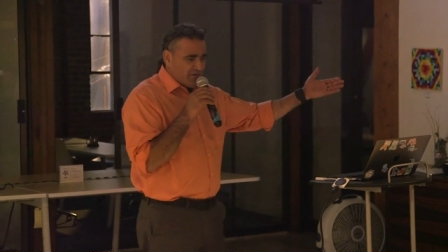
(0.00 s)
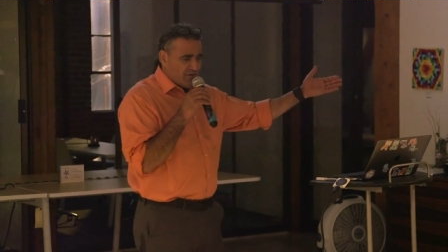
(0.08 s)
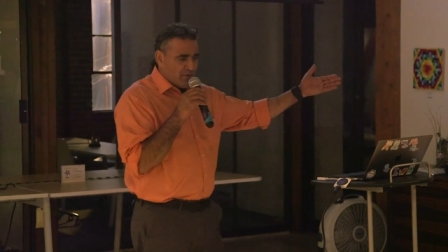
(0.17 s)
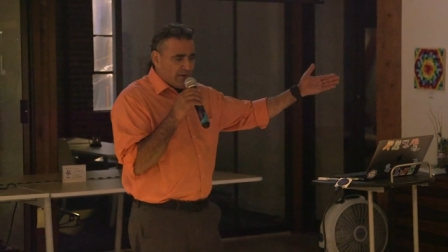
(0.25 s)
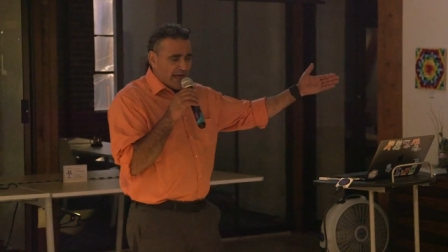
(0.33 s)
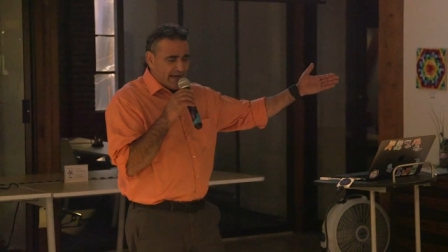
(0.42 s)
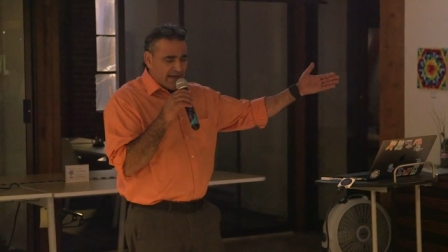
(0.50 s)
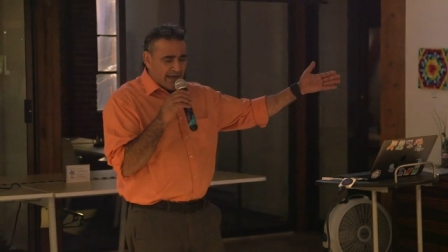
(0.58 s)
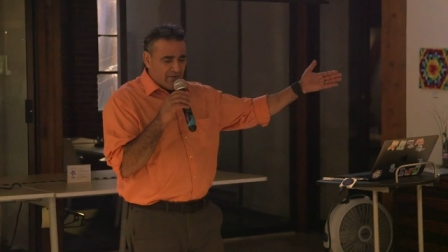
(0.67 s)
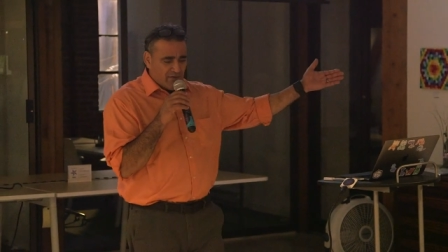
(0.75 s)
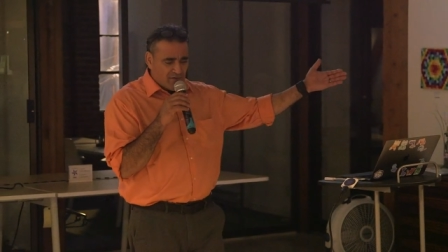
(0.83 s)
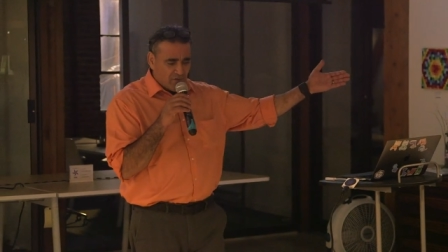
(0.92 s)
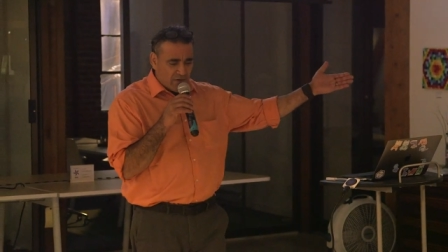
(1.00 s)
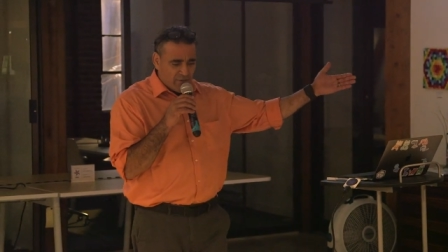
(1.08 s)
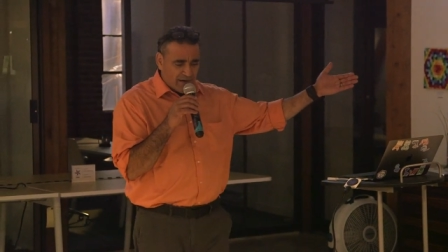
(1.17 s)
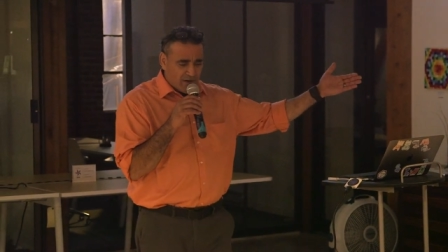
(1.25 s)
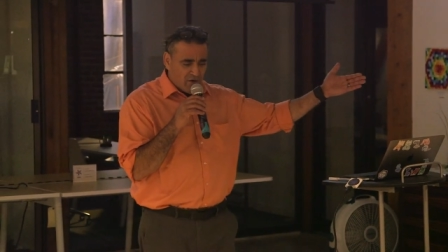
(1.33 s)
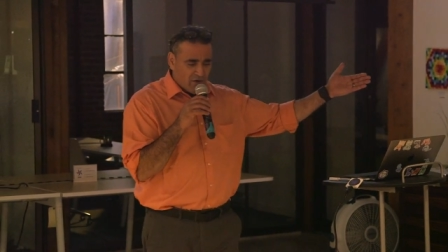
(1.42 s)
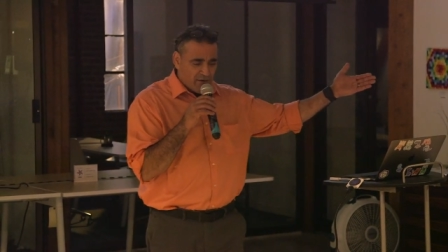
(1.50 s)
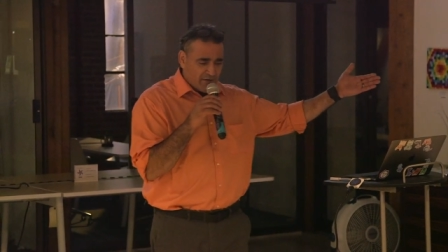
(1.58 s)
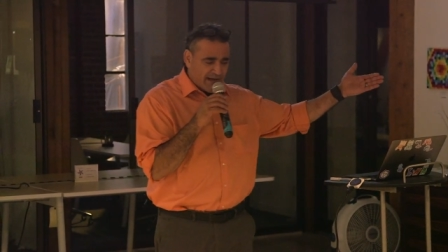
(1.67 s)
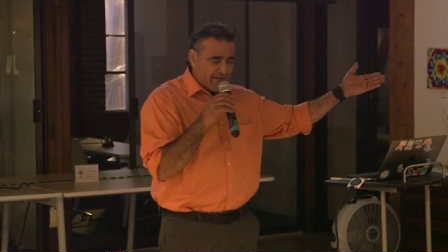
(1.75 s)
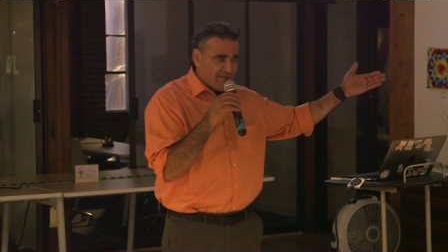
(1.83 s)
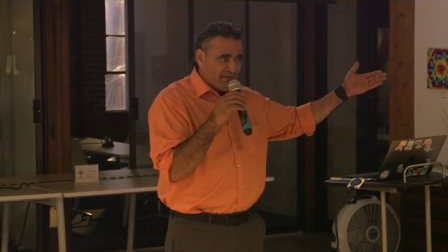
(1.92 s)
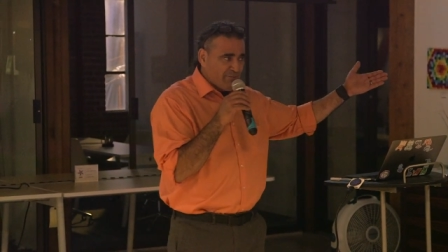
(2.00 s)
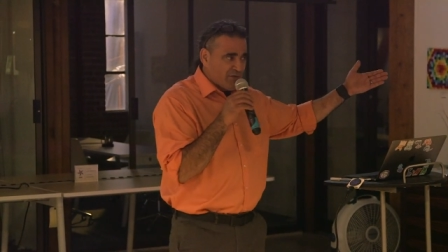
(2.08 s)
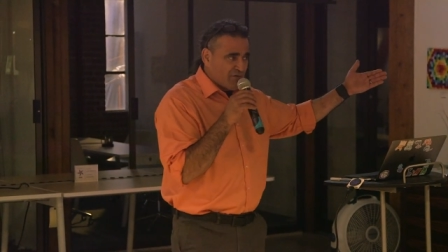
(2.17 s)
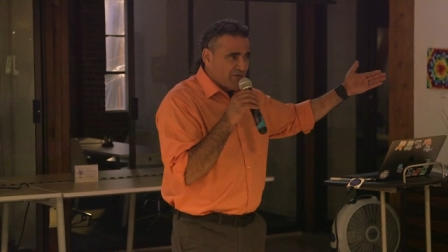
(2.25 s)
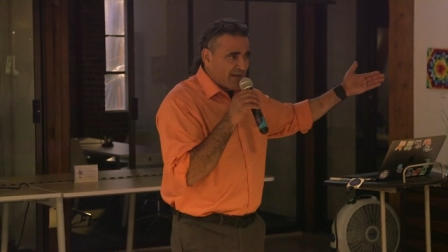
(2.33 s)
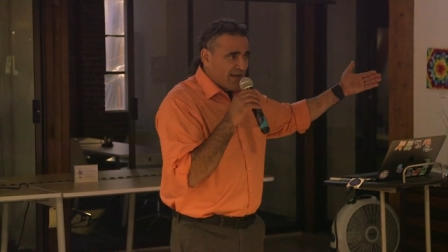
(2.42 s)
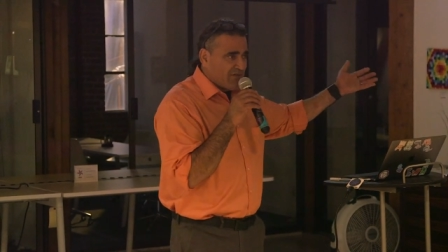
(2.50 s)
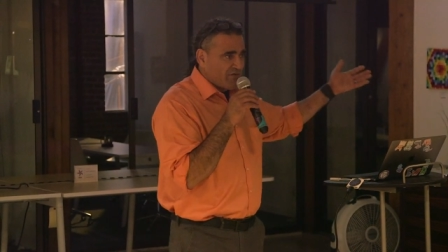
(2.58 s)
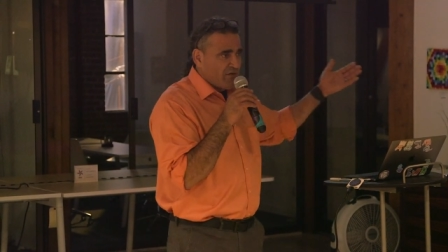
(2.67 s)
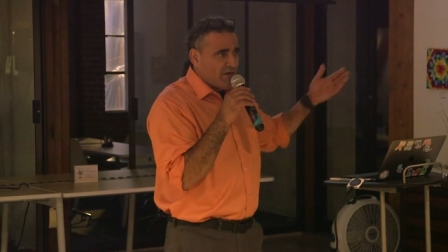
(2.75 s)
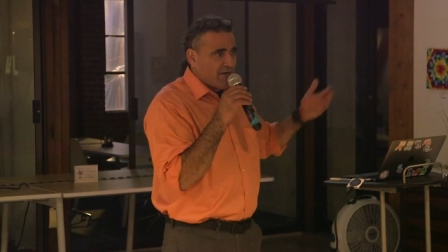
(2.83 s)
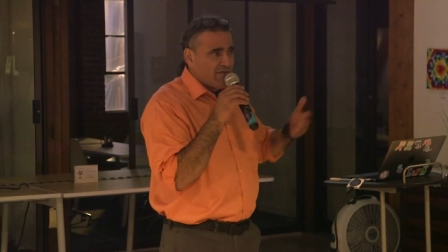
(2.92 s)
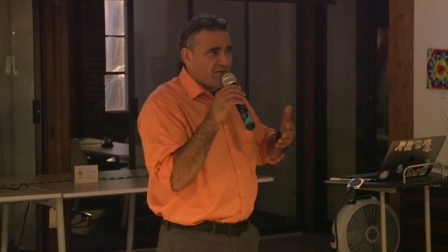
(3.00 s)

to right now is what we call a simple state song.